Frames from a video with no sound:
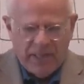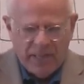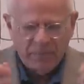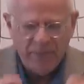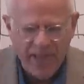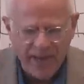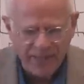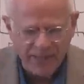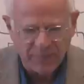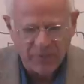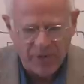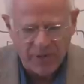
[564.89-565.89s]

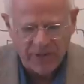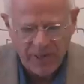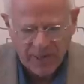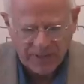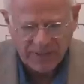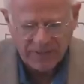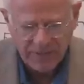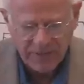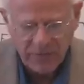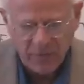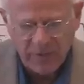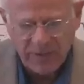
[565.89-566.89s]
impacts upon us.
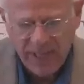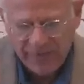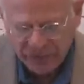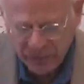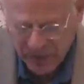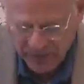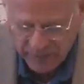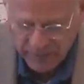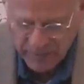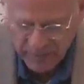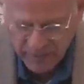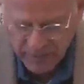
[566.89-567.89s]
So we're left with